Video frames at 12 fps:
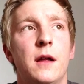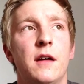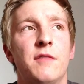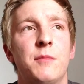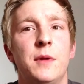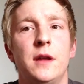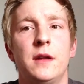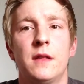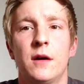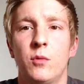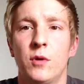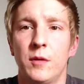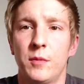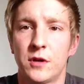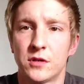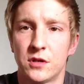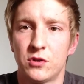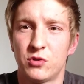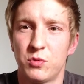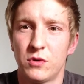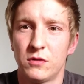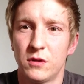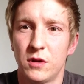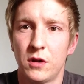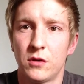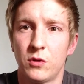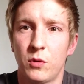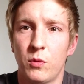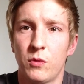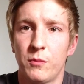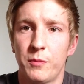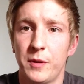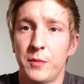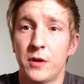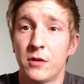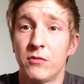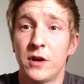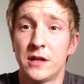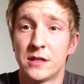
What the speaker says: I've made it that way, because I want people that are really